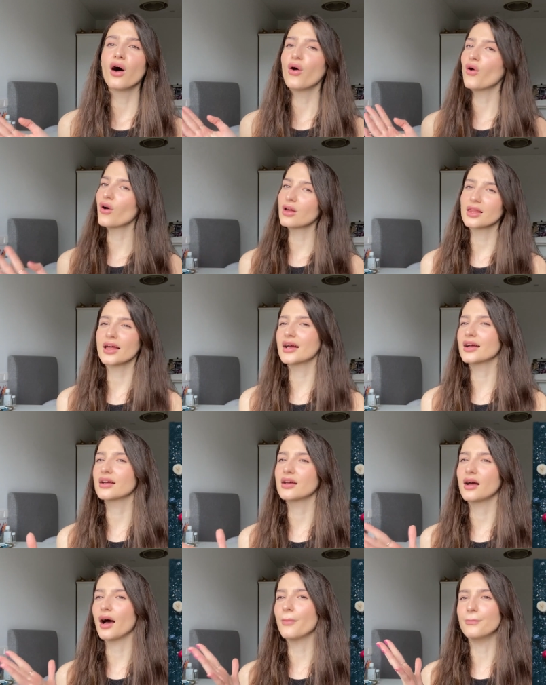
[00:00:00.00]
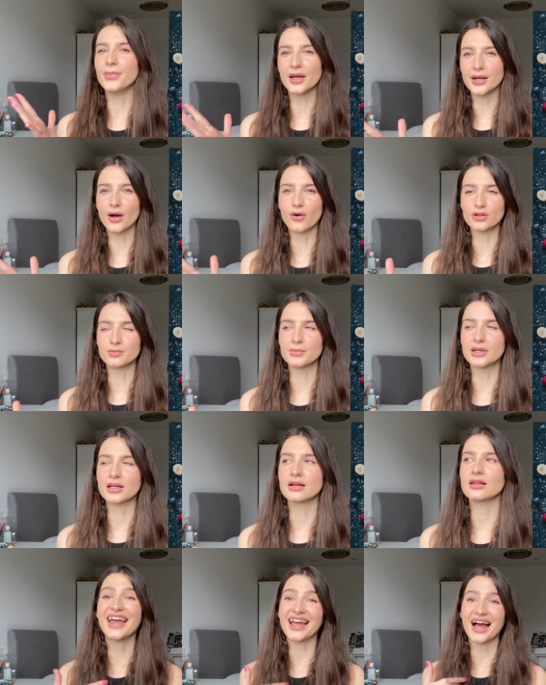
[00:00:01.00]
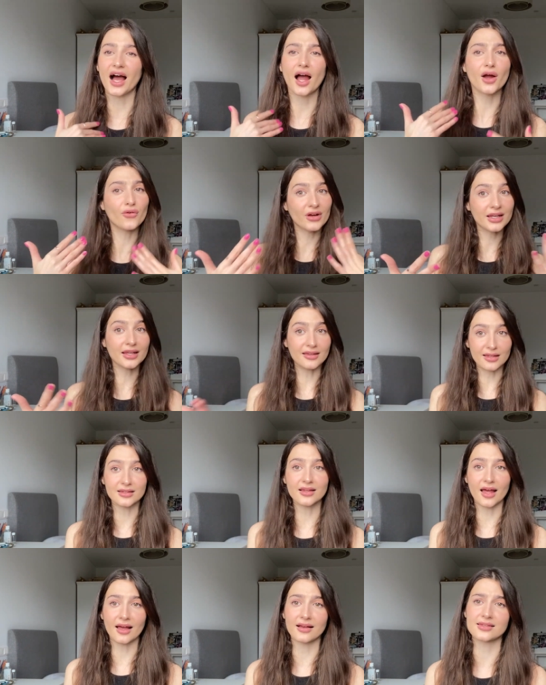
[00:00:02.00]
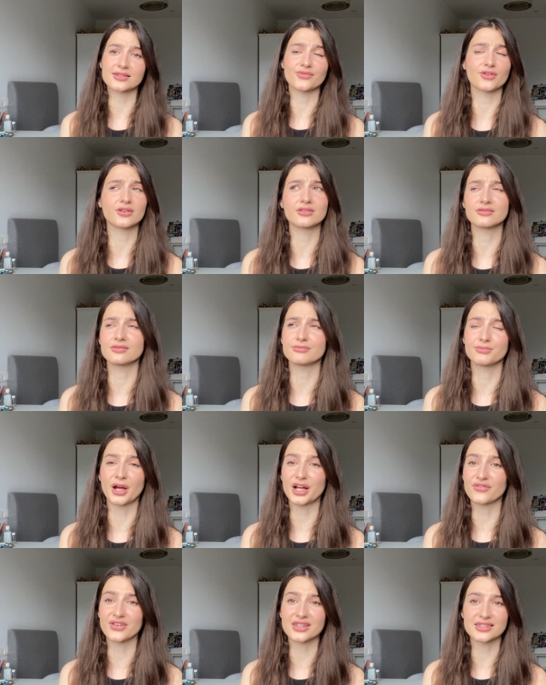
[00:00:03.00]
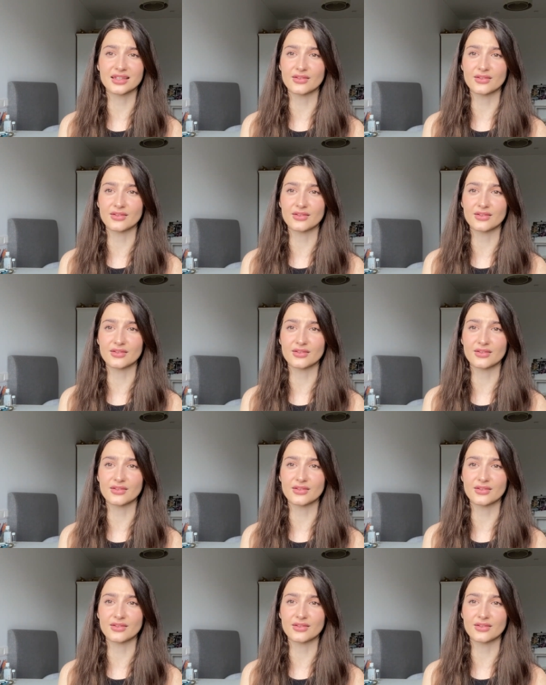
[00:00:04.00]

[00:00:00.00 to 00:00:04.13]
or like a big oatmeal I already eat eggs for breakfast and